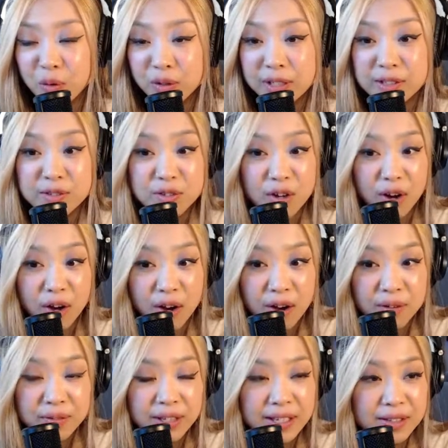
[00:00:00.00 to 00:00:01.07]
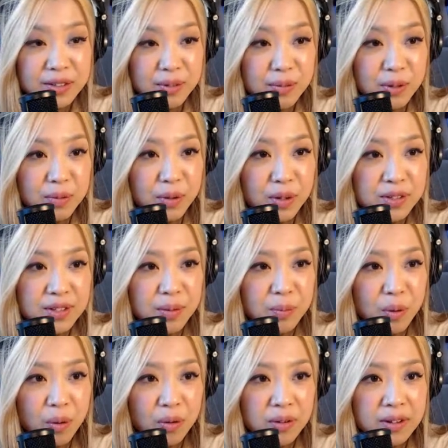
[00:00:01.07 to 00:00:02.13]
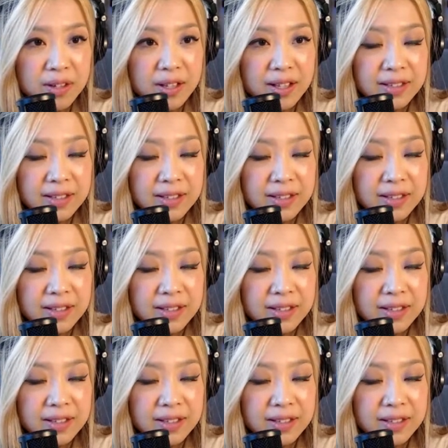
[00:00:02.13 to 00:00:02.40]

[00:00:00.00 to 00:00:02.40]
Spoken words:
for the job interview, for example.